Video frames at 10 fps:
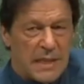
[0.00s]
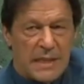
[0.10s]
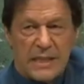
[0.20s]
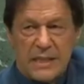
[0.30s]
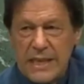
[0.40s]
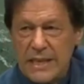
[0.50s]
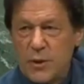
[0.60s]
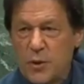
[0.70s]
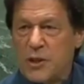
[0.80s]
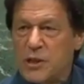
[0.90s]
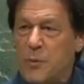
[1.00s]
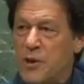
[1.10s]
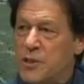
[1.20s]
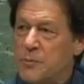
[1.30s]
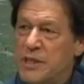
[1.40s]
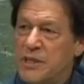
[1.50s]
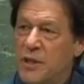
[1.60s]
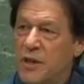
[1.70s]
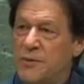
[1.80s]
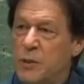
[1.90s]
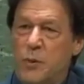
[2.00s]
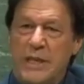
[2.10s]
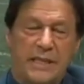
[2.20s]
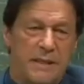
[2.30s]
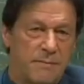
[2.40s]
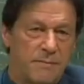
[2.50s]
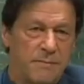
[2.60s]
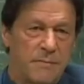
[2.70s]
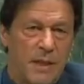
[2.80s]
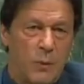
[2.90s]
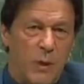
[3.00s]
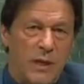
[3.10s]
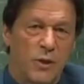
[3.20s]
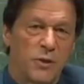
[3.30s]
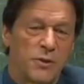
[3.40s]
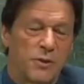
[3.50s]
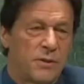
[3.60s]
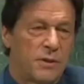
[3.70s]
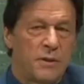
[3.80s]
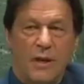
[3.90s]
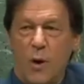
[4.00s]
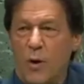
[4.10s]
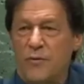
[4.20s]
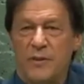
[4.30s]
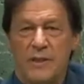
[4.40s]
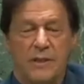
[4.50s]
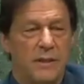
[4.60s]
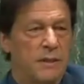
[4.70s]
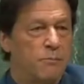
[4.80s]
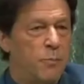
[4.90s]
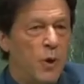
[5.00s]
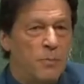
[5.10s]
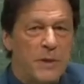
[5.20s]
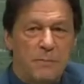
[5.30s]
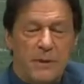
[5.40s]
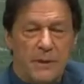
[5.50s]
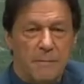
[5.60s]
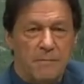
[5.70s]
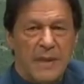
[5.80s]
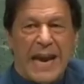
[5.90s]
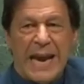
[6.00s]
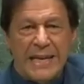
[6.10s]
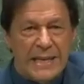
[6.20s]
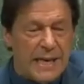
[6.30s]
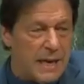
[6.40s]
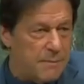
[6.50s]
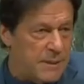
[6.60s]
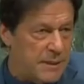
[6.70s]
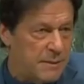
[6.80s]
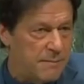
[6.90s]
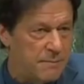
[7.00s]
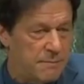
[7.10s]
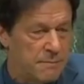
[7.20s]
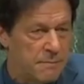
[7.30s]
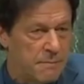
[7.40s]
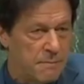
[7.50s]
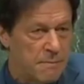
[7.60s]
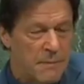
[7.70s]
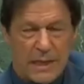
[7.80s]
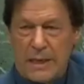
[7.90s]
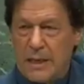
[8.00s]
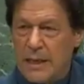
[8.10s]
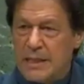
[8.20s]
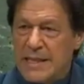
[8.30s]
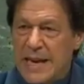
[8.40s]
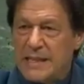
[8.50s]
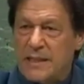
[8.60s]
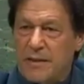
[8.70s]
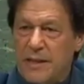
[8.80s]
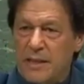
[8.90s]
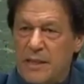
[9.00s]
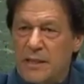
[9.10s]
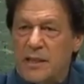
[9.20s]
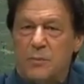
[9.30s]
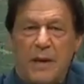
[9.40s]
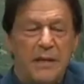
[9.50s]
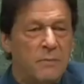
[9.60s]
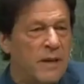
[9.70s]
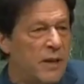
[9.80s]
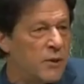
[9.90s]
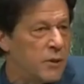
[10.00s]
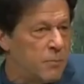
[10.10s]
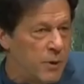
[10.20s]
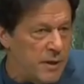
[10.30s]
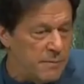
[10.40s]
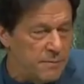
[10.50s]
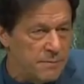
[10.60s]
The state took responsibility of the weak, widows, orphans, poor people, handicapped. It taxed the rich, spent the money on the poor.